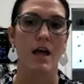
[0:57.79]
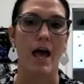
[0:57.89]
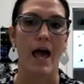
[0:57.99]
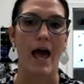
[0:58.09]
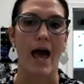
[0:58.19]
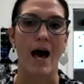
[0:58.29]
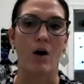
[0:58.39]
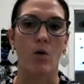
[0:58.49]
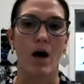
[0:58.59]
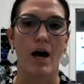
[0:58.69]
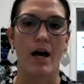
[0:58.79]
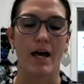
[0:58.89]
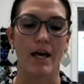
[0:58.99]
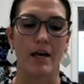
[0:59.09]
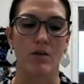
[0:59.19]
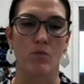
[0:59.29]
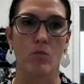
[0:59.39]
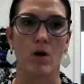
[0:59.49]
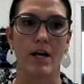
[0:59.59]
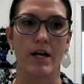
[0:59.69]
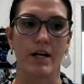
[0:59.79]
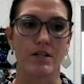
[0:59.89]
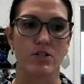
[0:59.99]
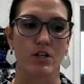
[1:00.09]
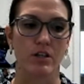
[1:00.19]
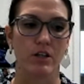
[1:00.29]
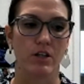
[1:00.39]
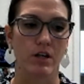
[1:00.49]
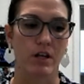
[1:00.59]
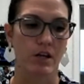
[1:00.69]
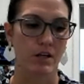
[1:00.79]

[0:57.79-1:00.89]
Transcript: how I wanted it to look